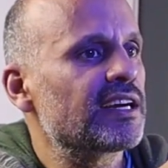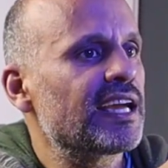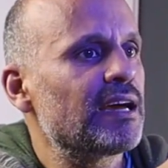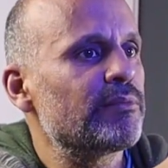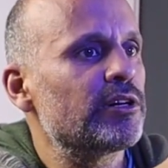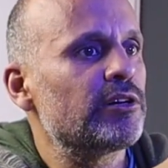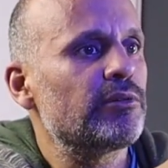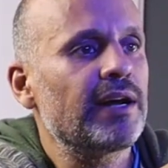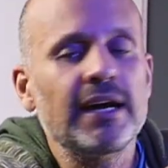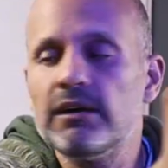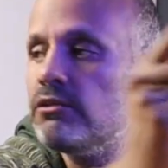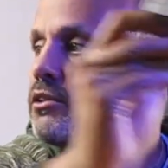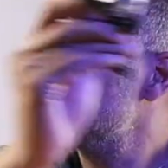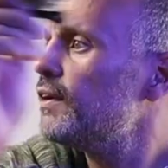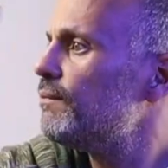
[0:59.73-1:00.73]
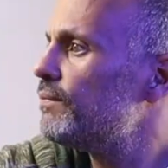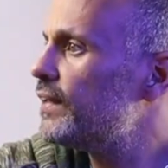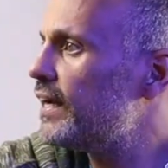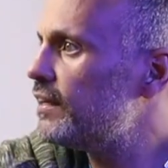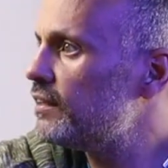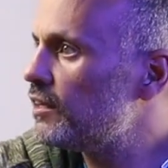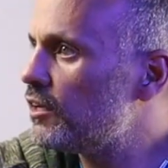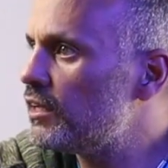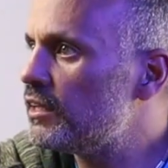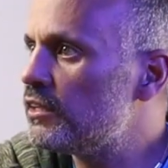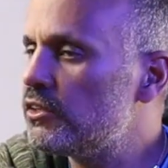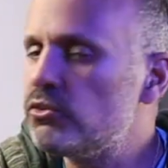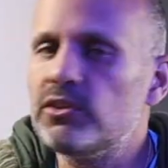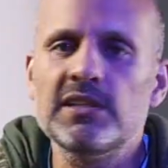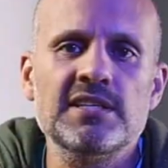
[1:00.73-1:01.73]
the camera around, then
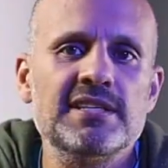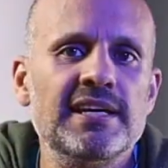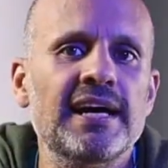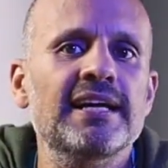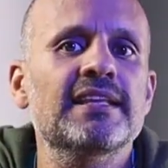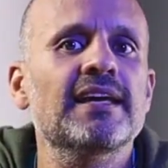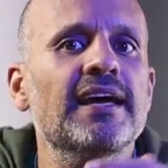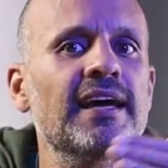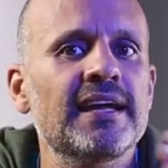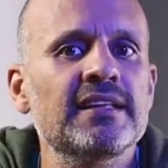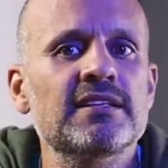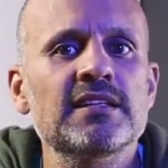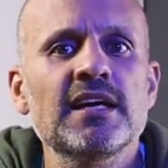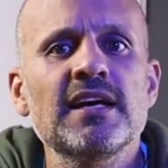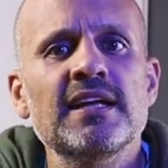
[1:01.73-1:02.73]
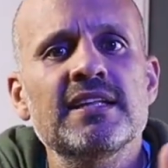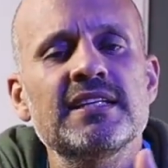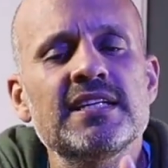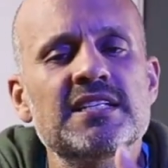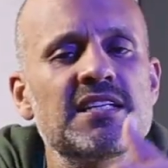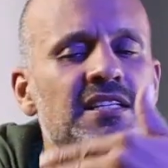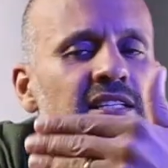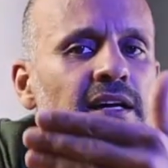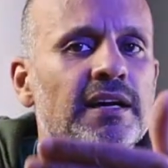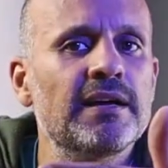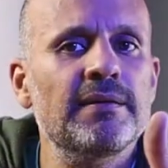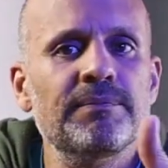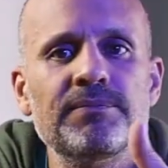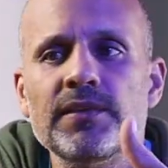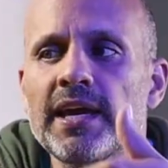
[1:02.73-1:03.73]
to this side, and this is the